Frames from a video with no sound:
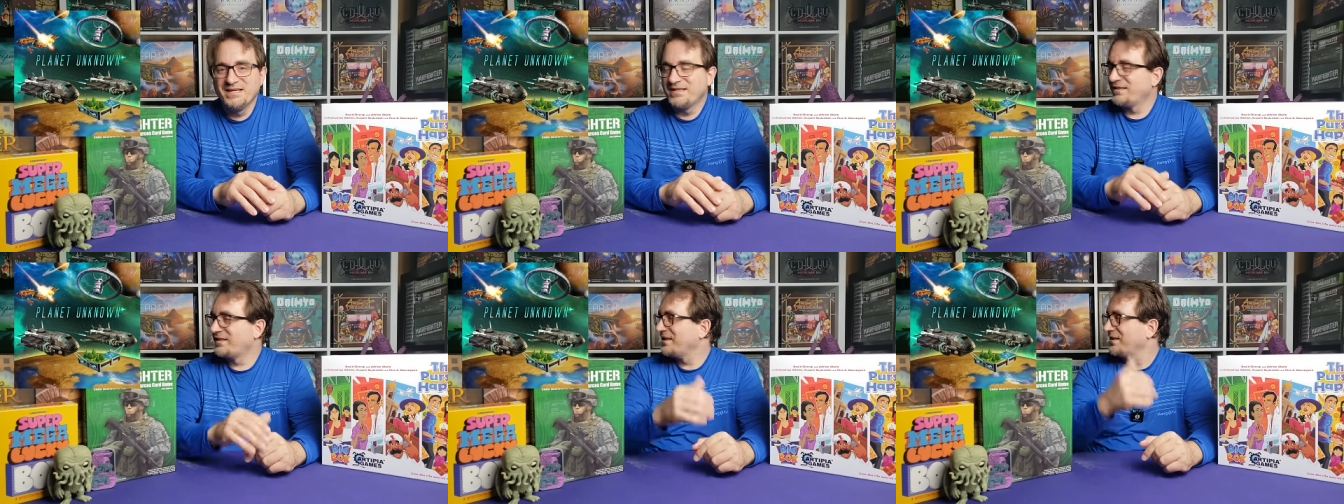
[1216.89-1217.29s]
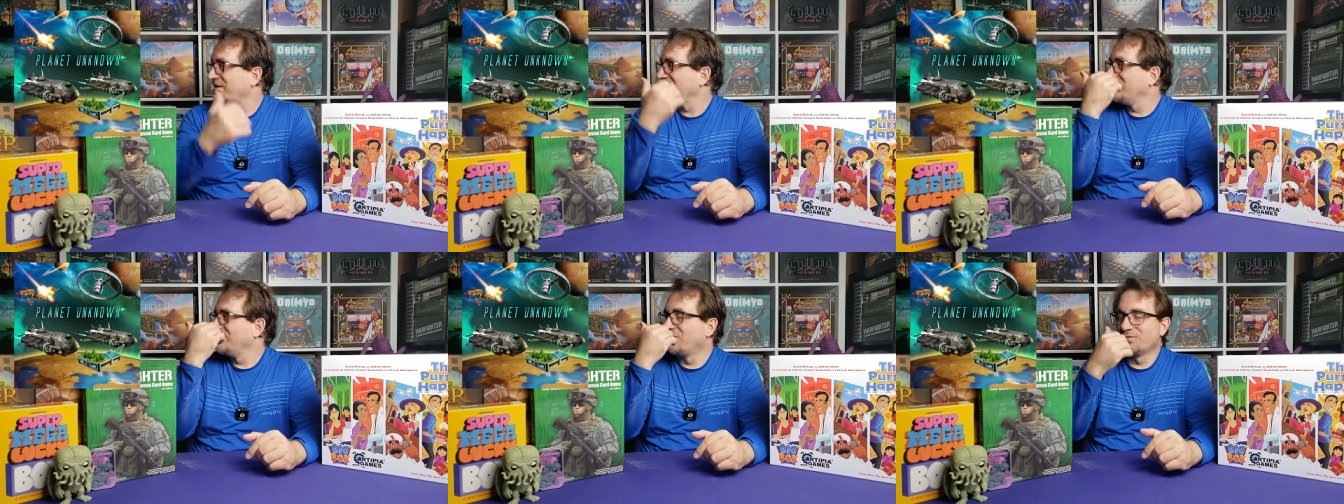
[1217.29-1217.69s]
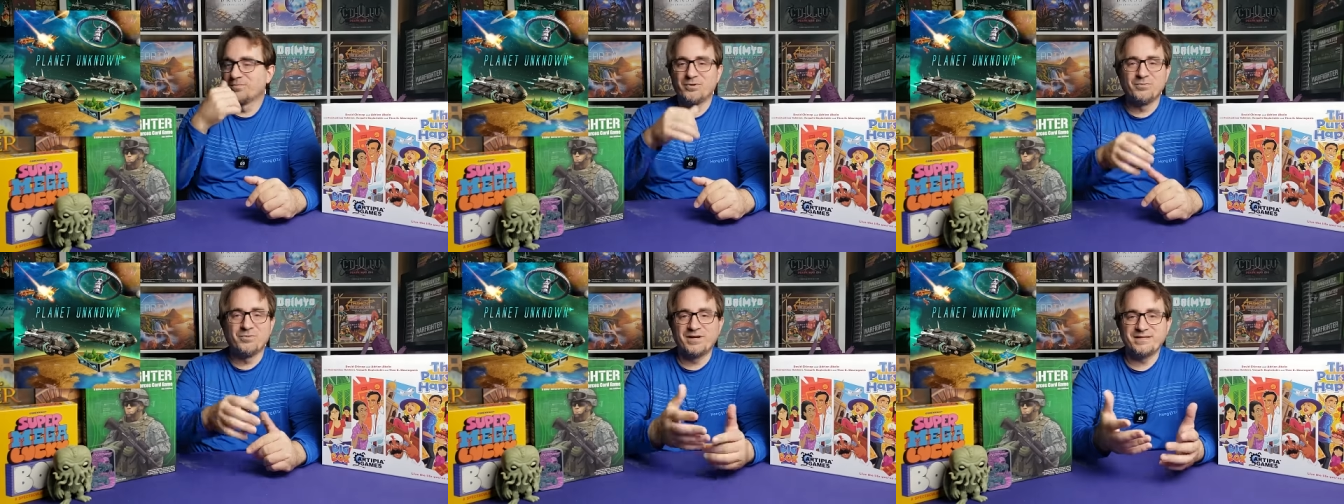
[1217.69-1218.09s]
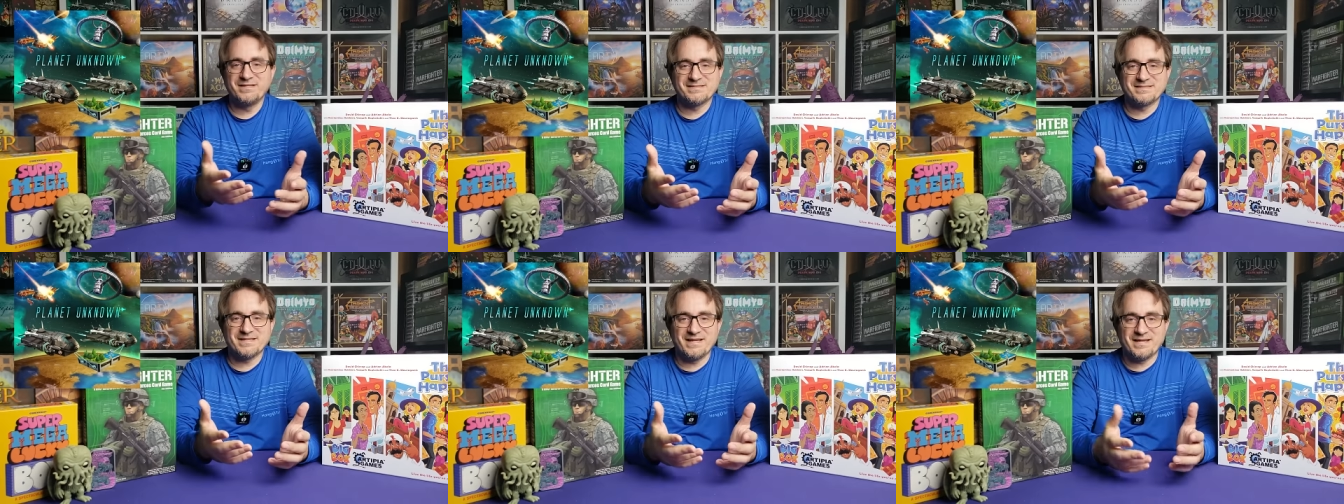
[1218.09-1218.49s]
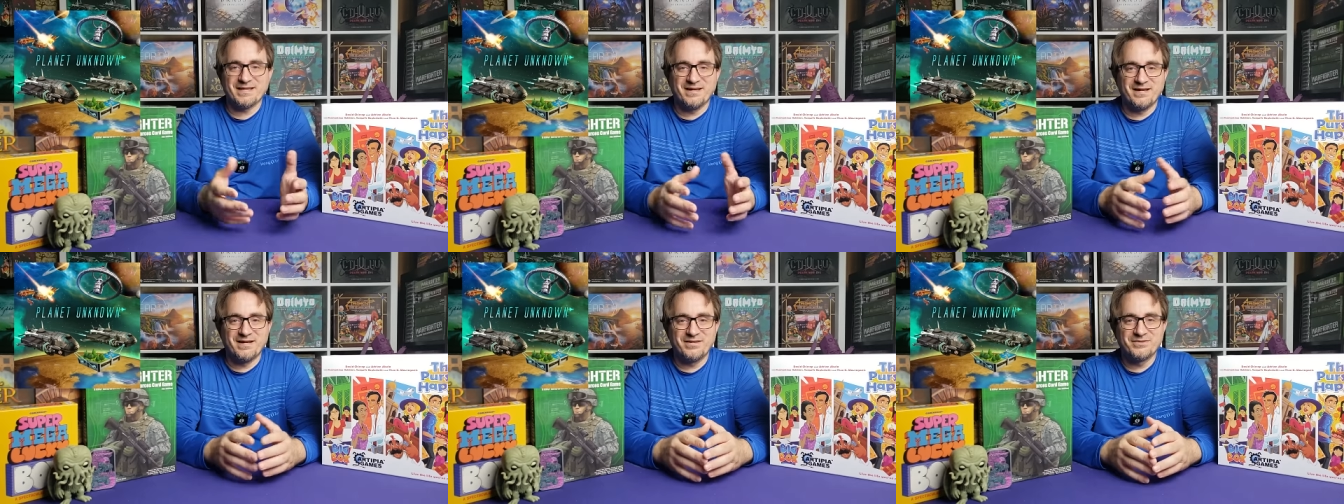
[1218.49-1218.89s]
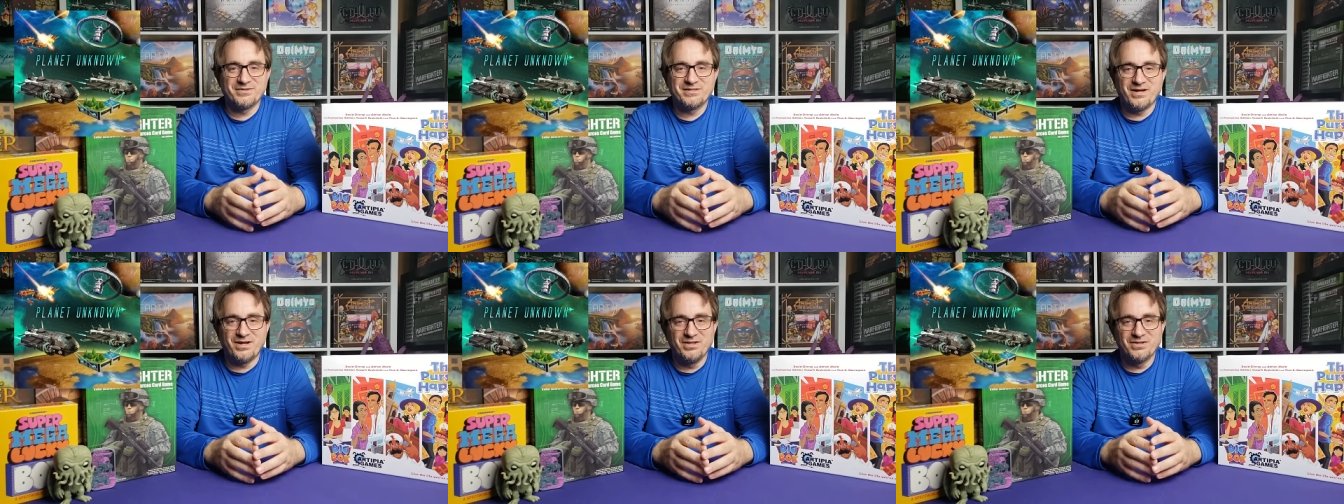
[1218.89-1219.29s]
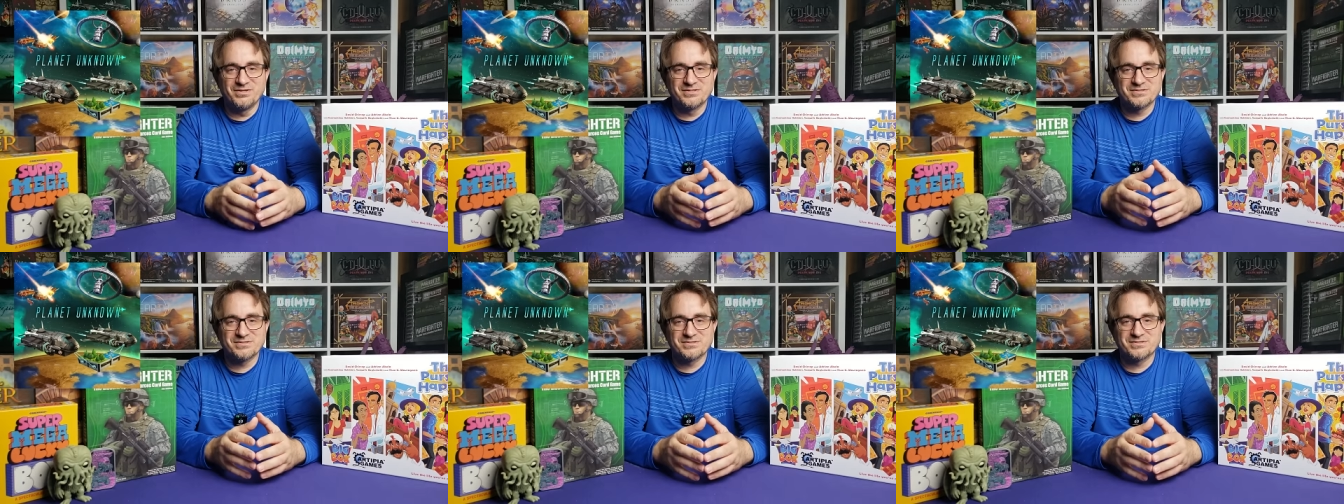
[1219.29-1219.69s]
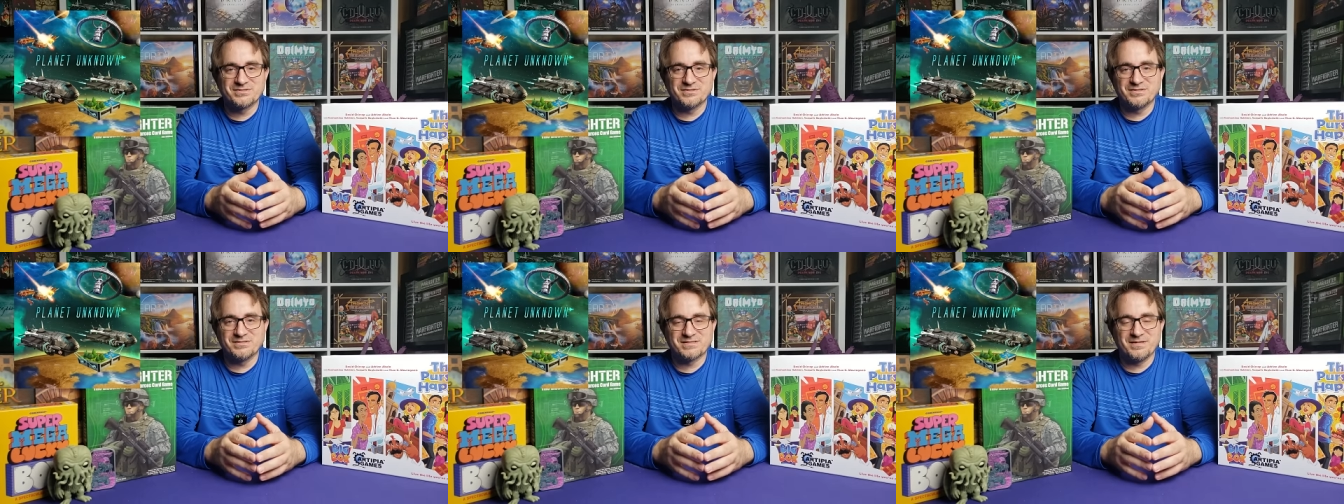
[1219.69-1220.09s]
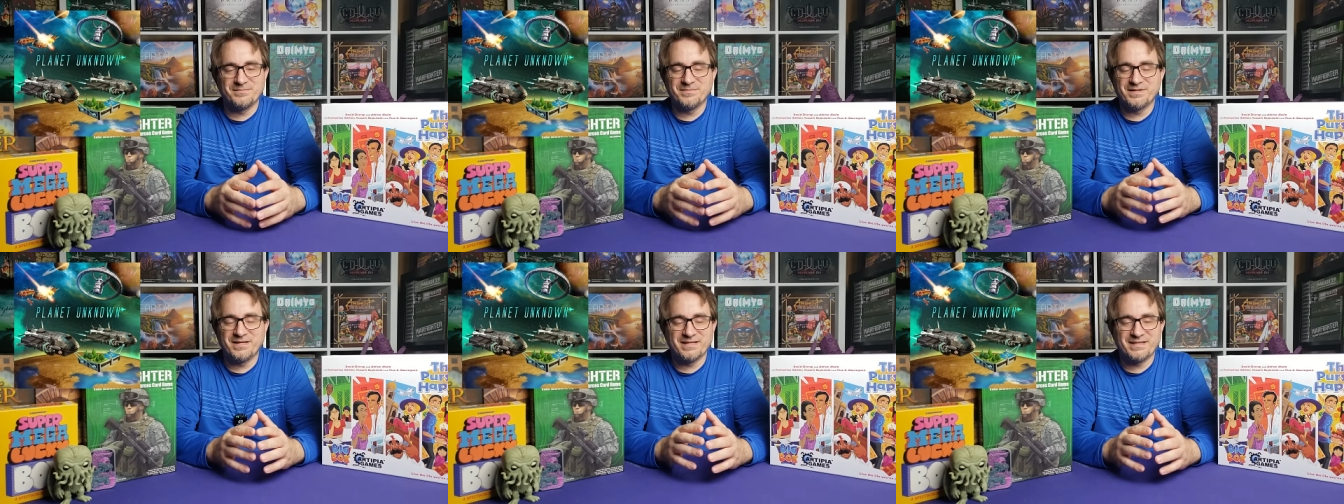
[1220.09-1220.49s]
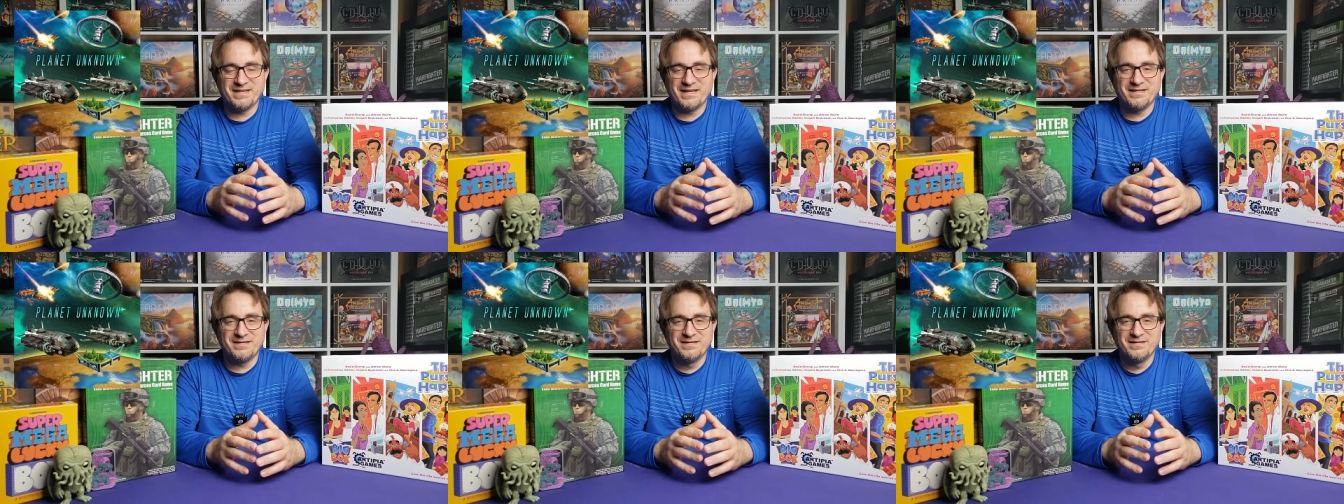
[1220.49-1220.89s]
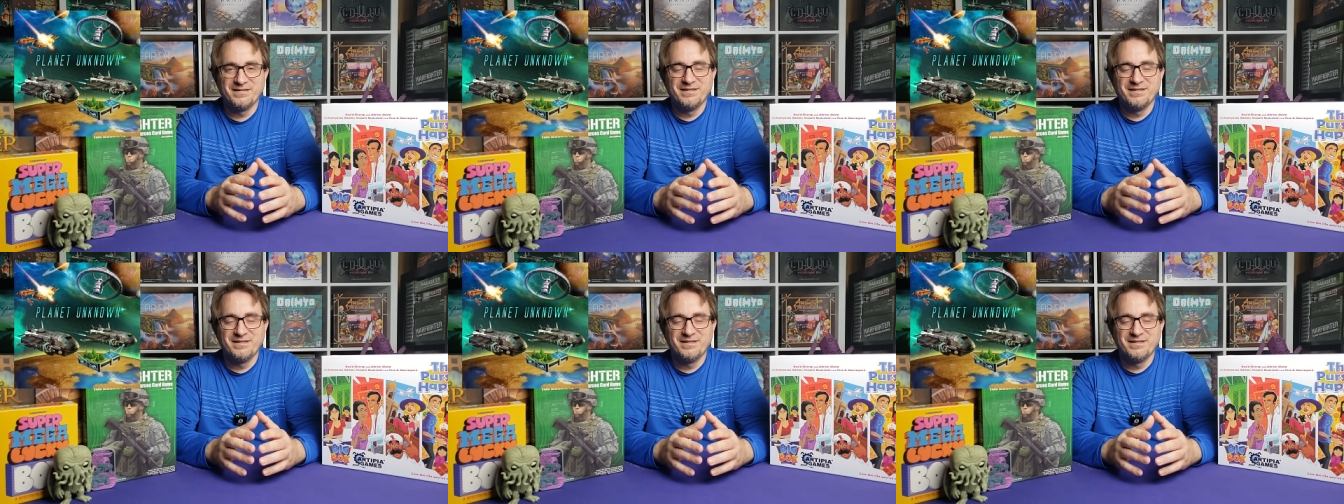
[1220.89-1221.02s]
the normal one is like a hundred dollars or so, something like that.